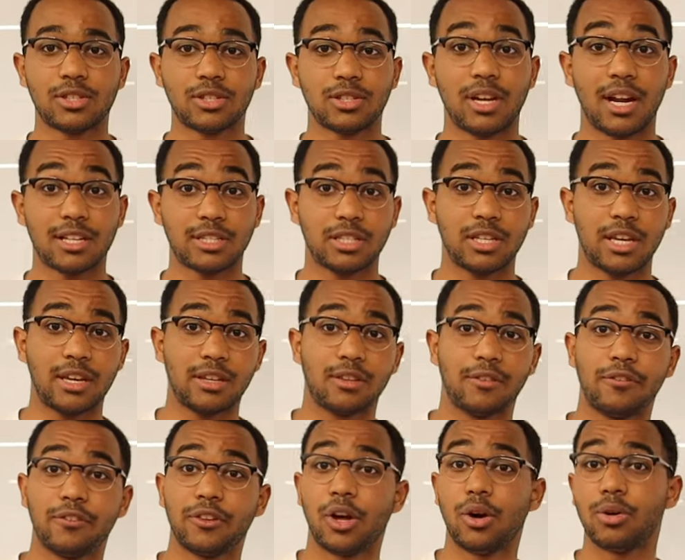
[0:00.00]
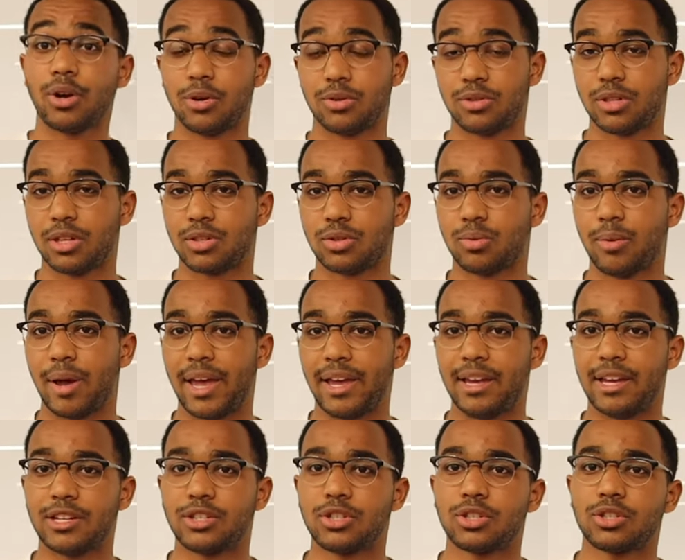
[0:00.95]
this is not saying the flow goes this
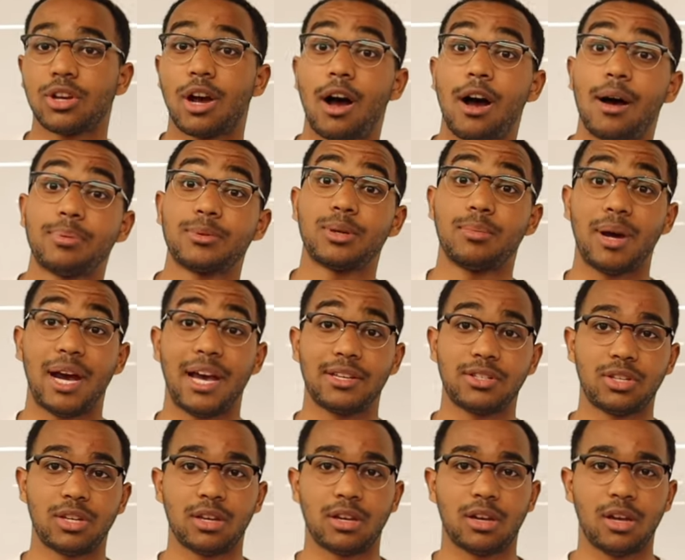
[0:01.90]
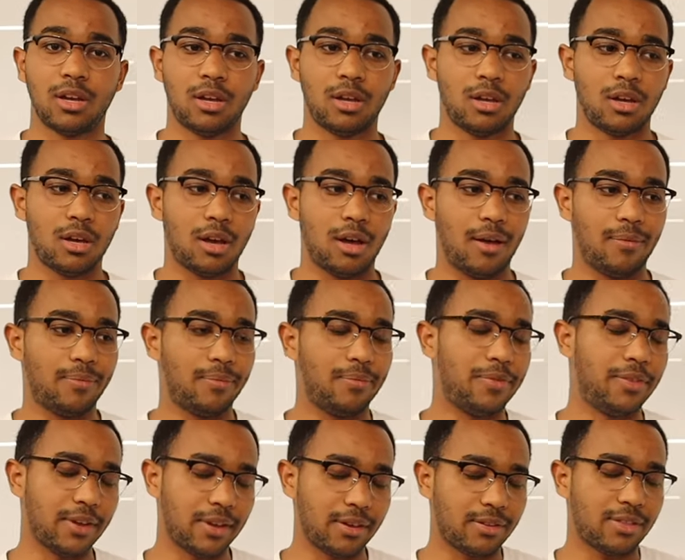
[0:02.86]
way, it's just optimizing
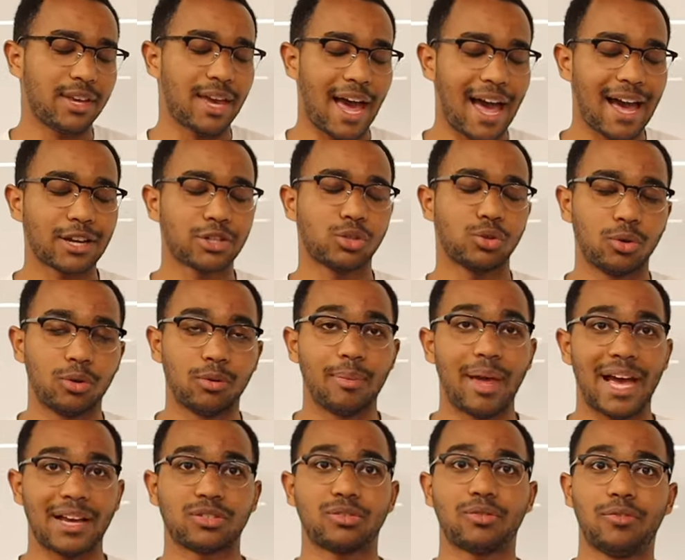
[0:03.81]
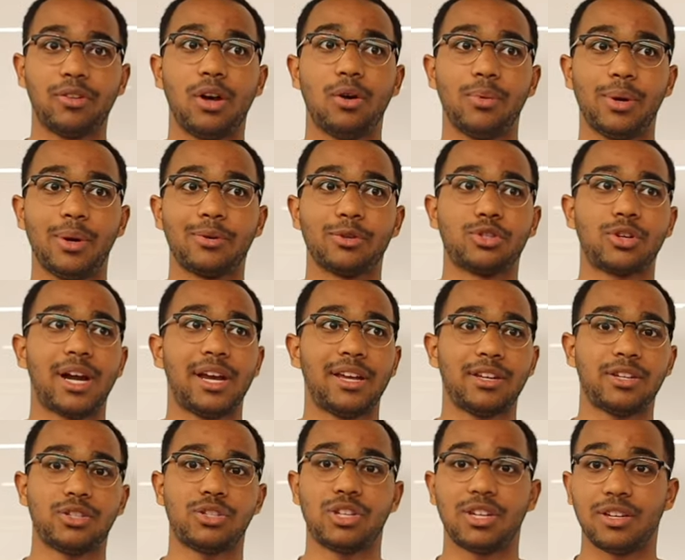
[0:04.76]
the, the actual max flow we were
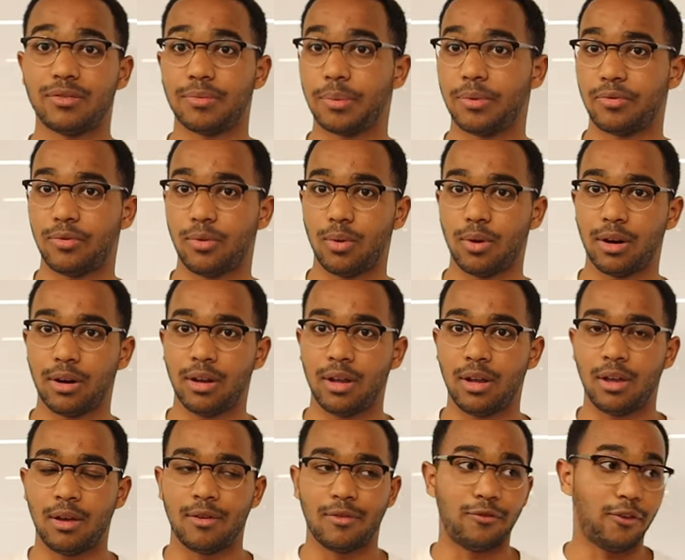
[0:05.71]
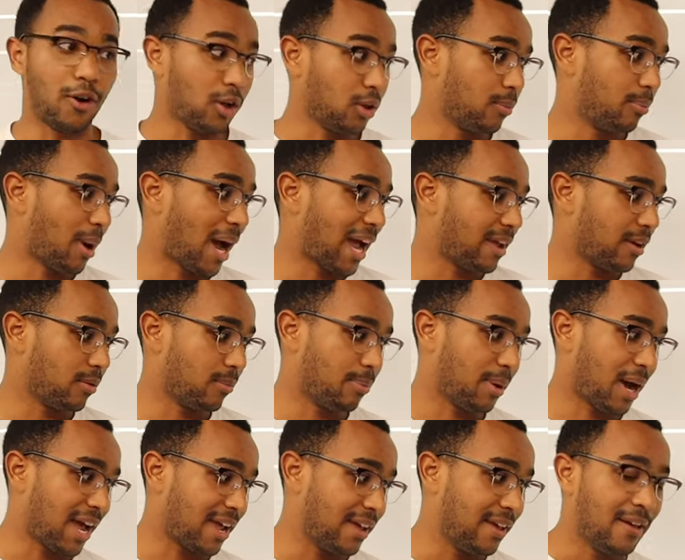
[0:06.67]
trying to achieve before, followed by,
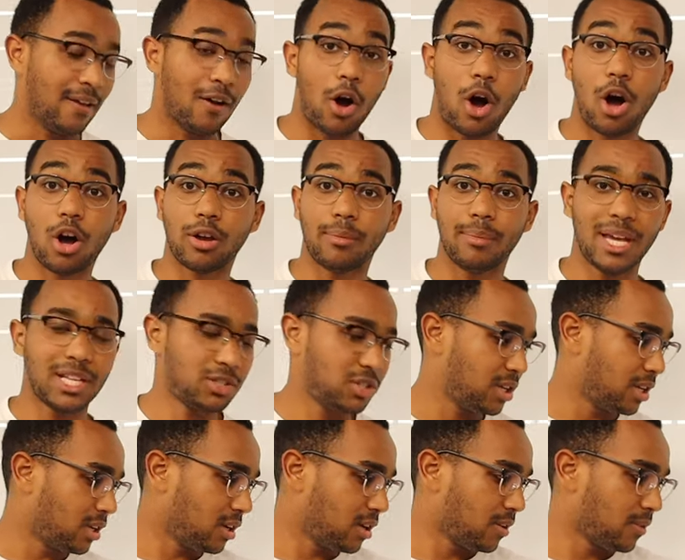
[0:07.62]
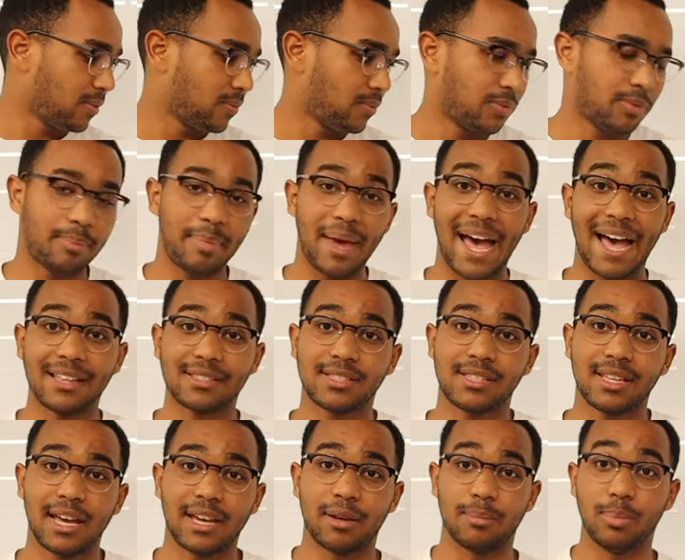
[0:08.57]
by augmenting
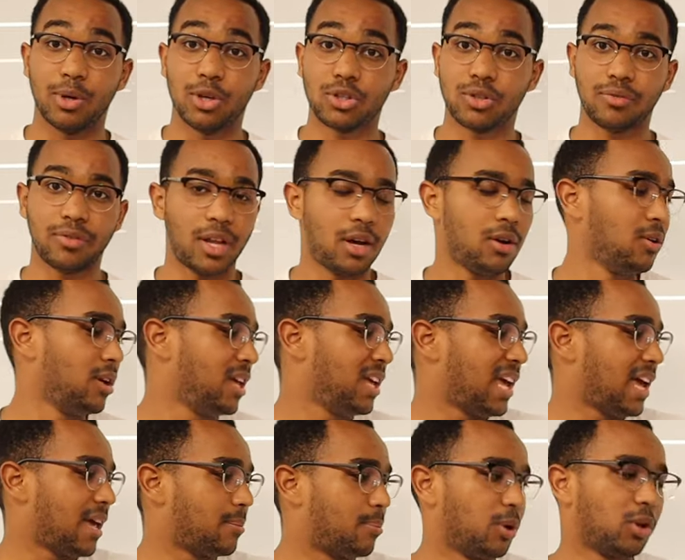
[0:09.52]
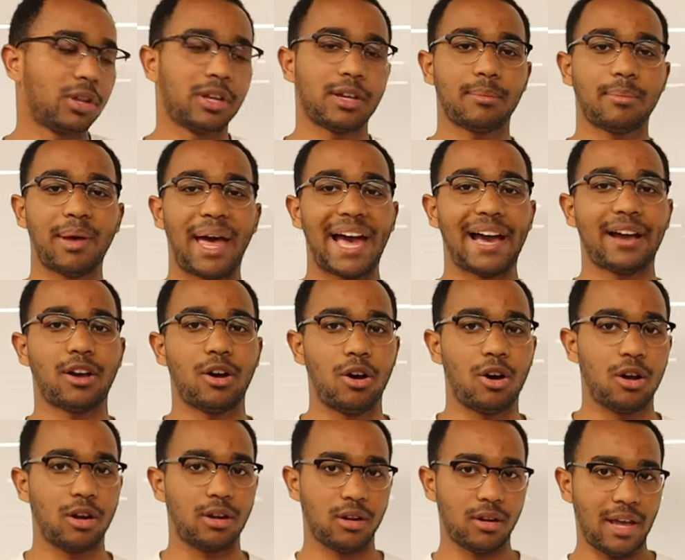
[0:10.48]
paths that can push flow and pulling back
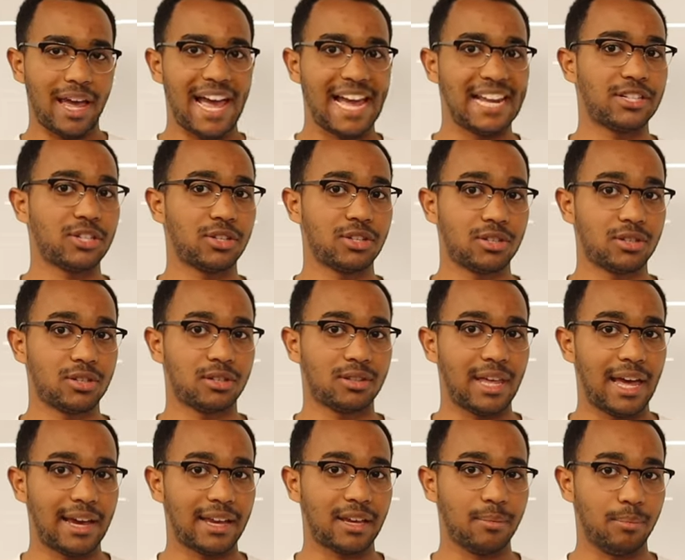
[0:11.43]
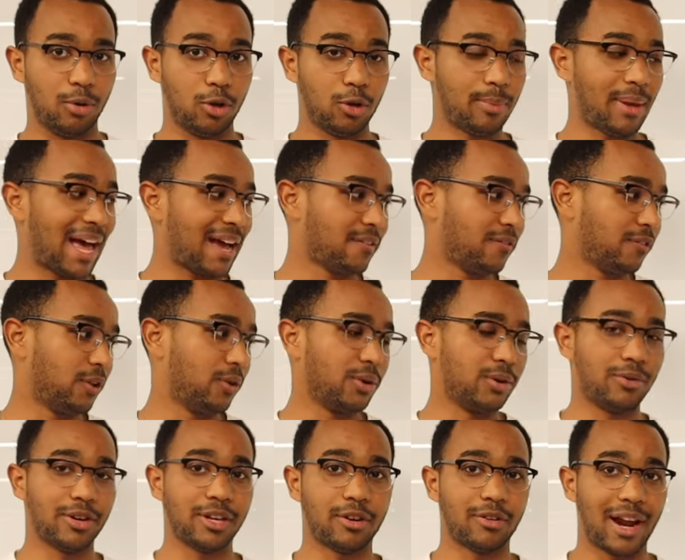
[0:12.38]
on edges that can pull back flow
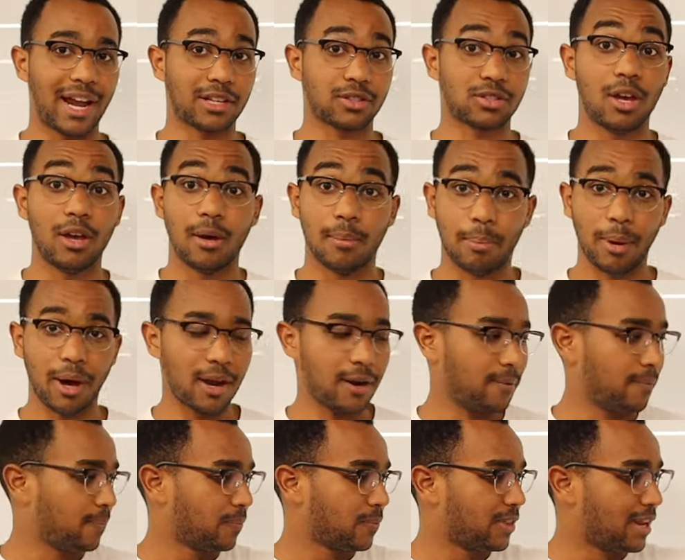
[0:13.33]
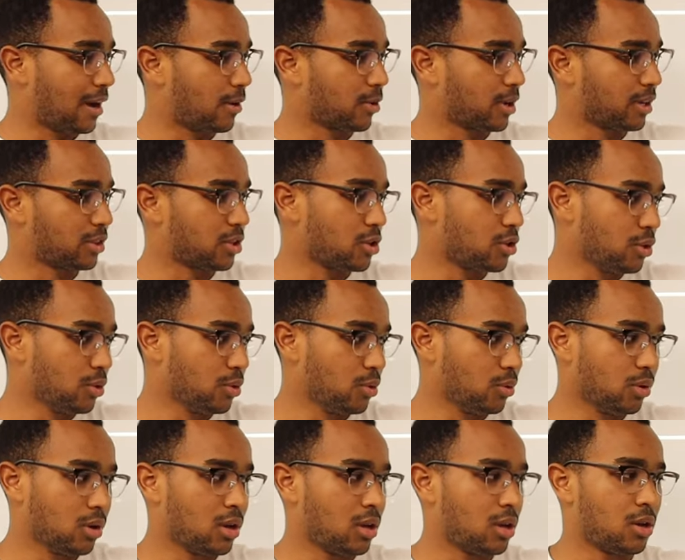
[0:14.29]
and redirect. But now we're at the
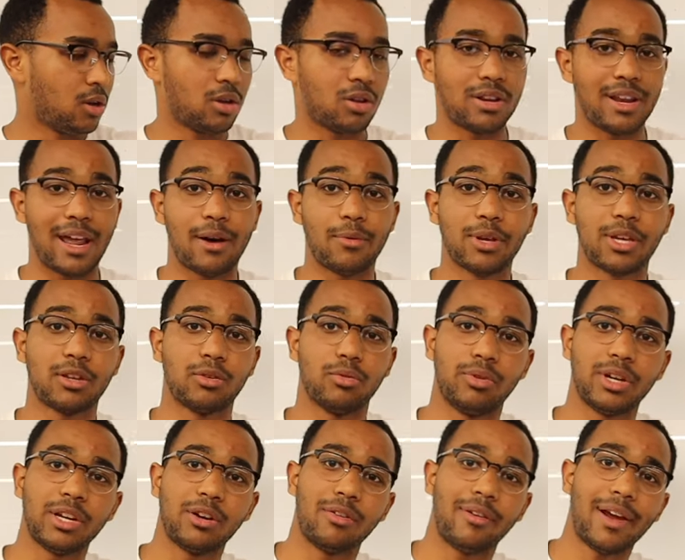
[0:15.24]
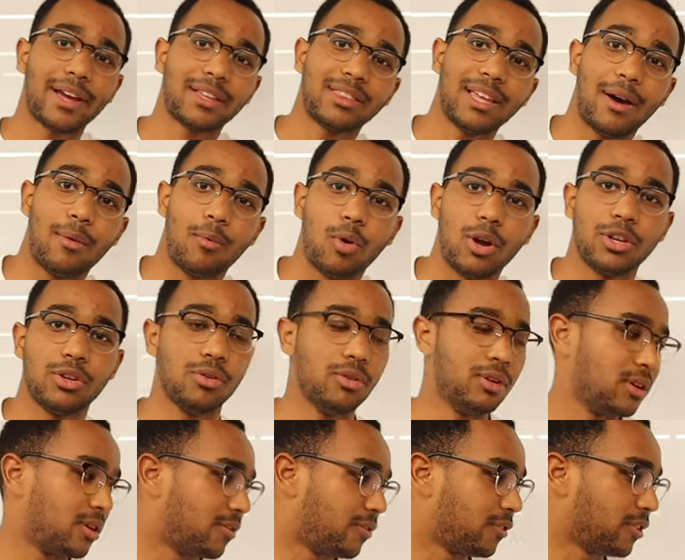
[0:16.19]
U, now we can redirect that one
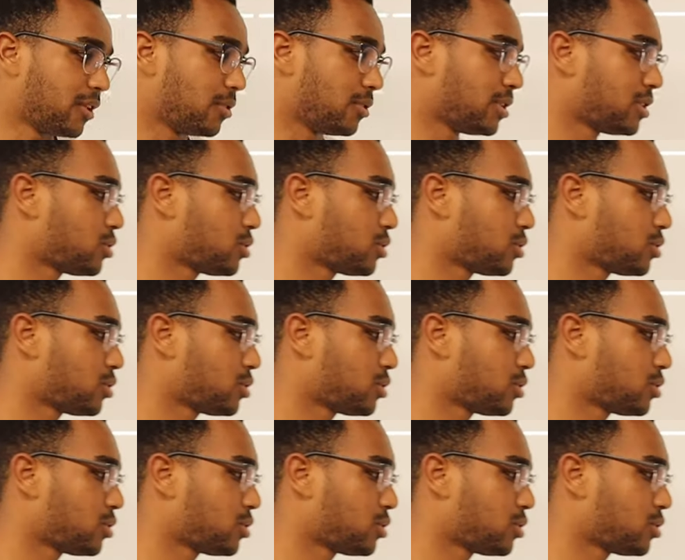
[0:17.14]
unit of flow